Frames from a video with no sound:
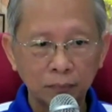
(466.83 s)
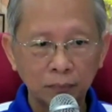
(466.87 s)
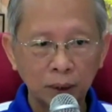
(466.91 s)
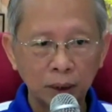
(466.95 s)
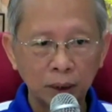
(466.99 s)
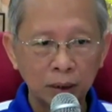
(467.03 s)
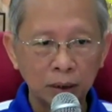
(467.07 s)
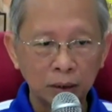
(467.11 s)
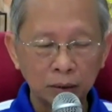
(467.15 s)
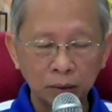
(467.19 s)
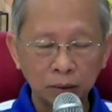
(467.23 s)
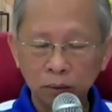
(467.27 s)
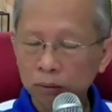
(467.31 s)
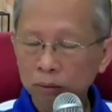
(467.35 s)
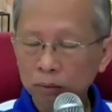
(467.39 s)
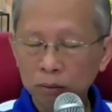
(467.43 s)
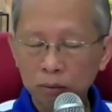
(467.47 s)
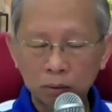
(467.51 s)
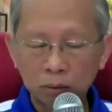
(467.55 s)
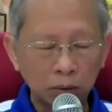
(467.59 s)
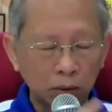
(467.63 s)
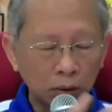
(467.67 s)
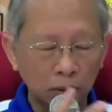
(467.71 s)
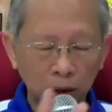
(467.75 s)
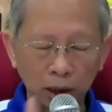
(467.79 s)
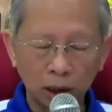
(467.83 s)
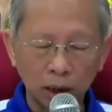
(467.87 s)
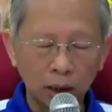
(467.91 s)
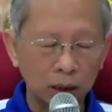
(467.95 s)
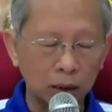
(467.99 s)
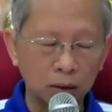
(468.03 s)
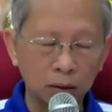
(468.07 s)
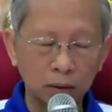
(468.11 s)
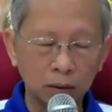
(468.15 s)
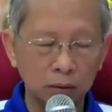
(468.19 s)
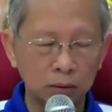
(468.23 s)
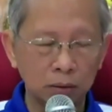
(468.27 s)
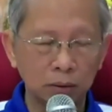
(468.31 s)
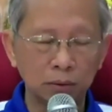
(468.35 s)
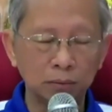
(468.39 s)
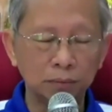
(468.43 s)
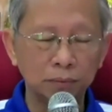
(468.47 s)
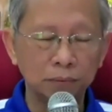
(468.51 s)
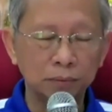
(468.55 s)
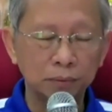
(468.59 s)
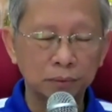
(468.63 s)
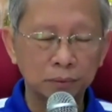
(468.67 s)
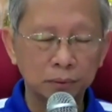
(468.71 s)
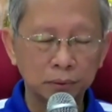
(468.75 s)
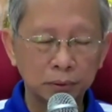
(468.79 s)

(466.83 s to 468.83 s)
Because no thought at all.